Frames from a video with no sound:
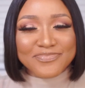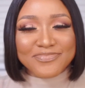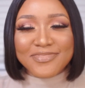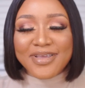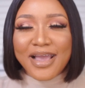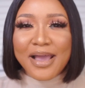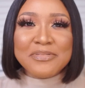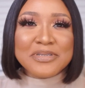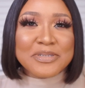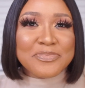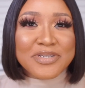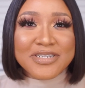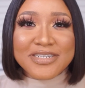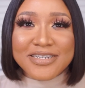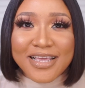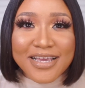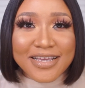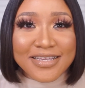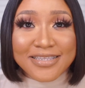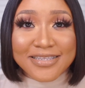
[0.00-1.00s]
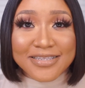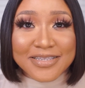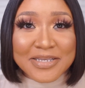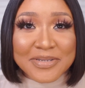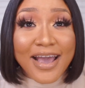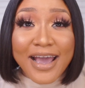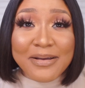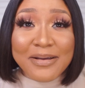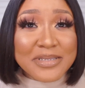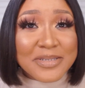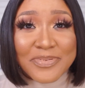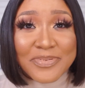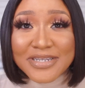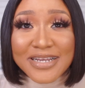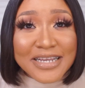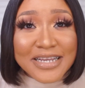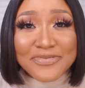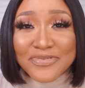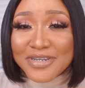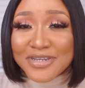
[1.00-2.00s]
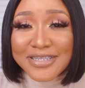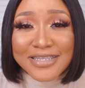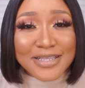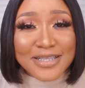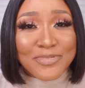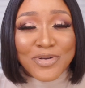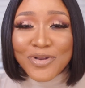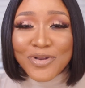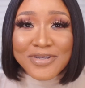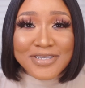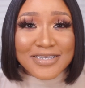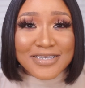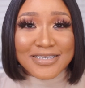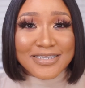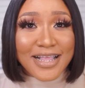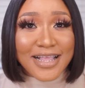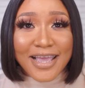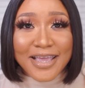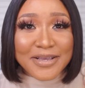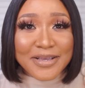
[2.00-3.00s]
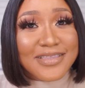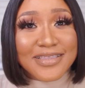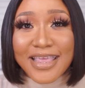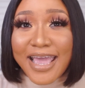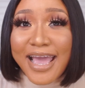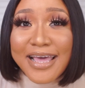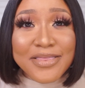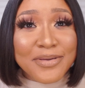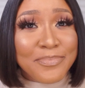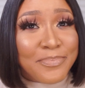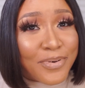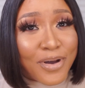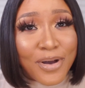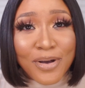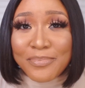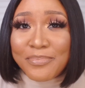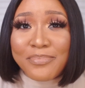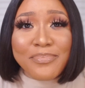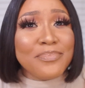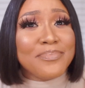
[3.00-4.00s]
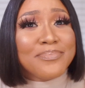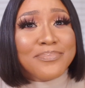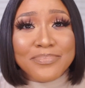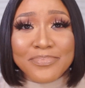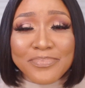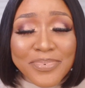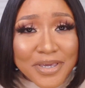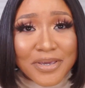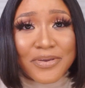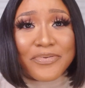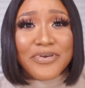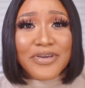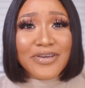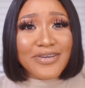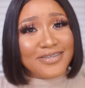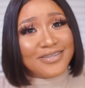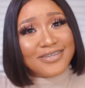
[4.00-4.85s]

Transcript: I'm speechless. I'm speechless for these lip glosses. Like, they are the bomb, period.